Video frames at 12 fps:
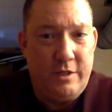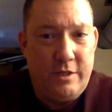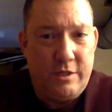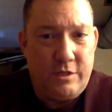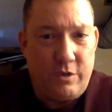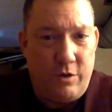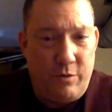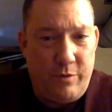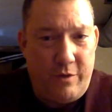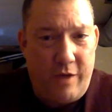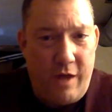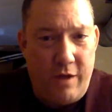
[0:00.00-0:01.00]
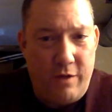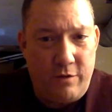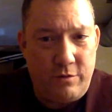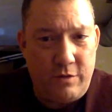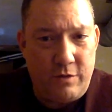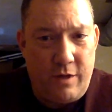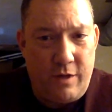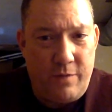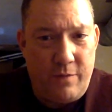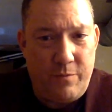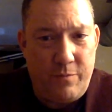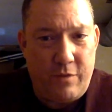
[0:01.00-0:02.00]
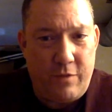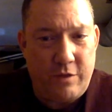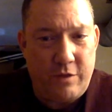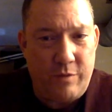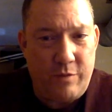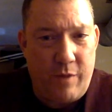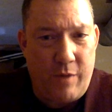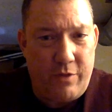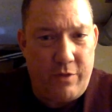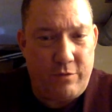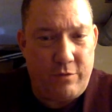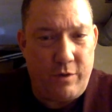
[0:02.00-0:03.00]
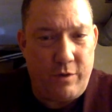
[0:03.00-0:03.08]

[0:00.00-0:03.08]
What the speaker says: So Mateo tells me about this.